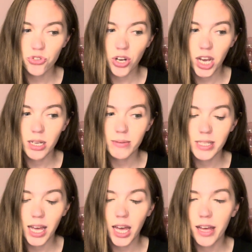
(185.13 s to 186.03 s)
tribes
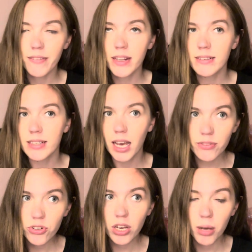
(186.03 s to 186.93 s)
that have
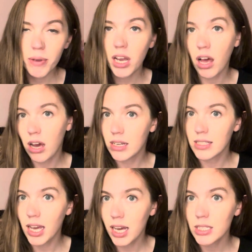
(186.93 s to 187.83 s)
never come in
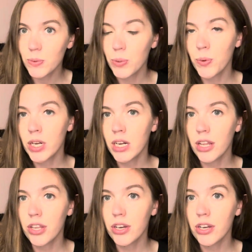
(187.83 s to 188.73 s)
contact with one
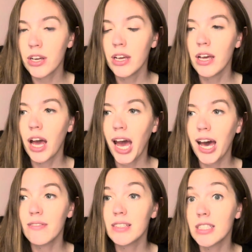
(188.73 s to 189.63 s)
another
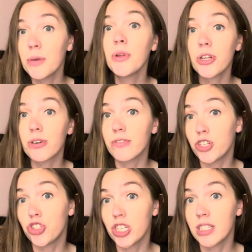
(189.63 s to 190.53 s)
have similar
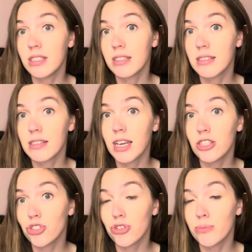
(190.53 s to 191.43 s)
versions and
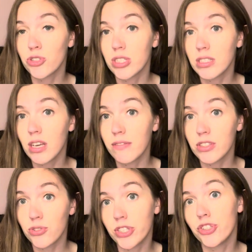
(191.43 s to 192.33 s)
descriptions of
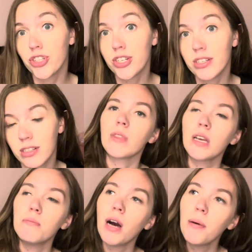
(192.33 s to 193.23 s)
this creature.
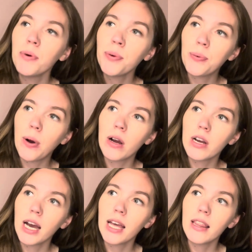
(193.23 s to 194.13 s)

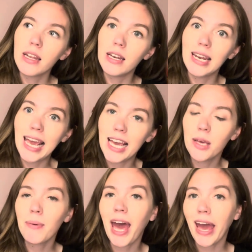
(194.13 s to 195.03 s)
Mapinguari, the
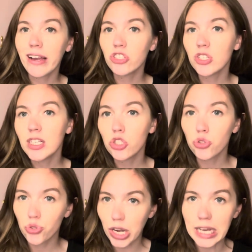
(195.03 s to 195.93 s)
name, actually
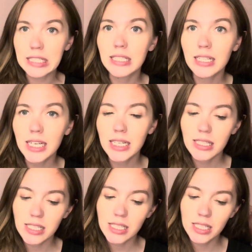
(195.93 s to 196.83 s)

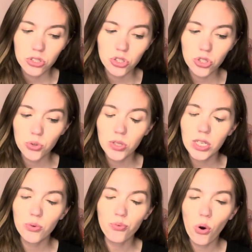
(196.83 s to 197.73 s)
translates to
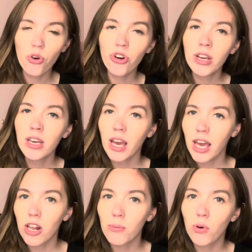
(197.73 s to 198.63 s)
the roaring
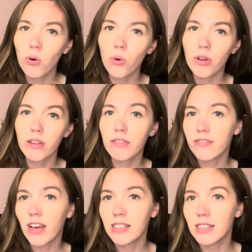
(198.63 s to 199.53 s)
animal or the
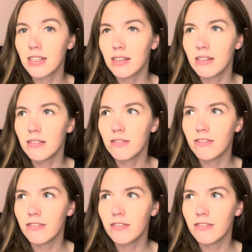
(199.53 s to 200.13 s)
fetid